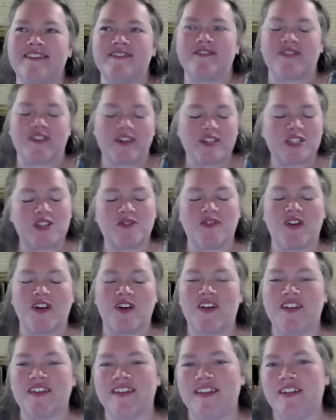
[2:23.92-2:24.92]
first of
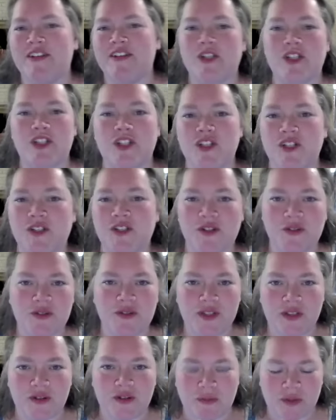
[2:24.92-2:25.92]
all, just in
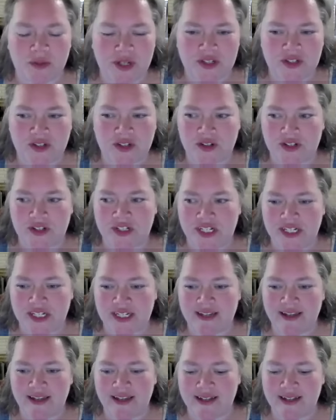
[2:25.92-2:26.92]
doing the research,
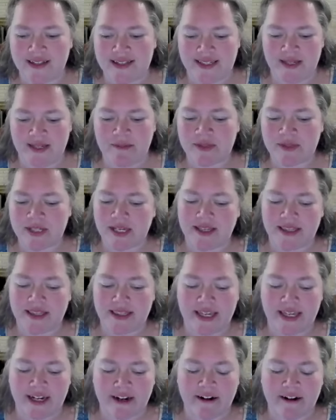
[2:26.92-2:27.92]
it seems like
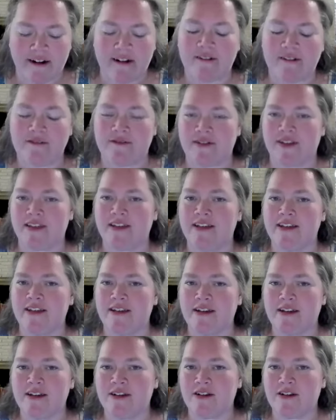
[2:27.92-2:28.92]
there are
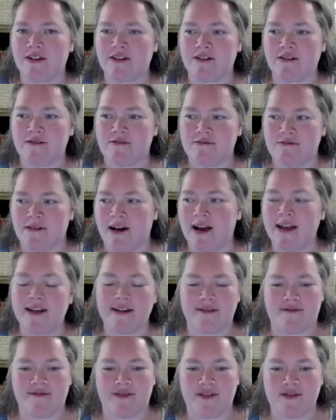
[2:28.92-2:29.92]
really quite
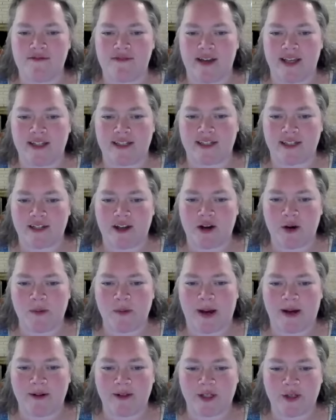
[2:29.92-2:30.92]
a few ways to go
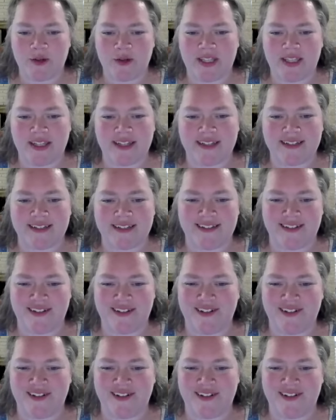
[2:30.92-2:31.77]
about doing this.